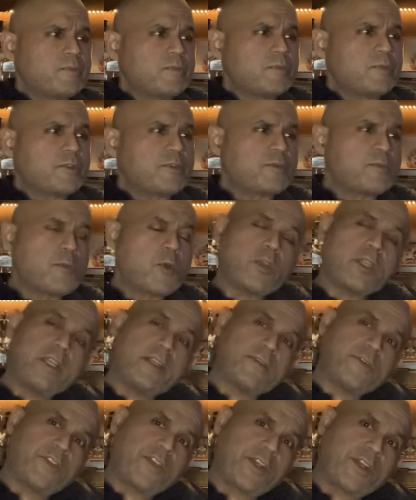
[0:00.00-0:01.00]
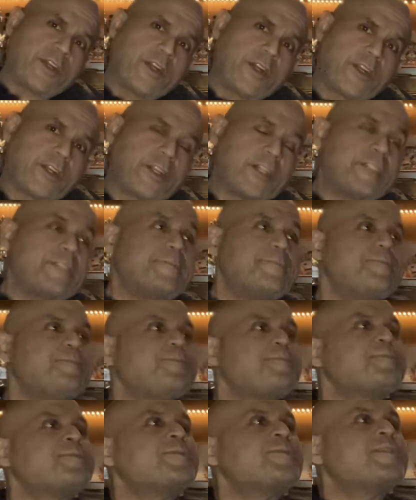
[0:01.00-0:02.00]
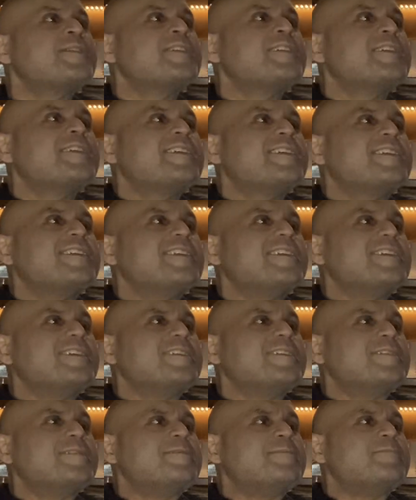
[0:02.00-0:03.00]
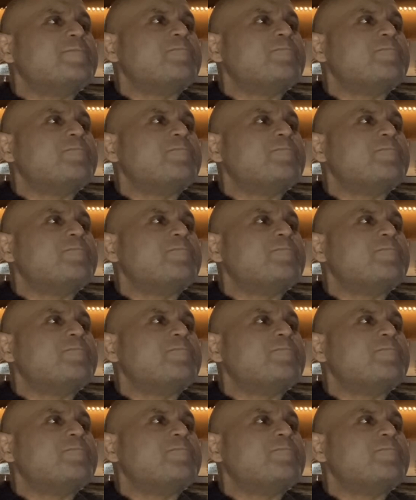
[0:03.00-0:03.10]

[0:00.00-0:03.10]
smoking a cigar, a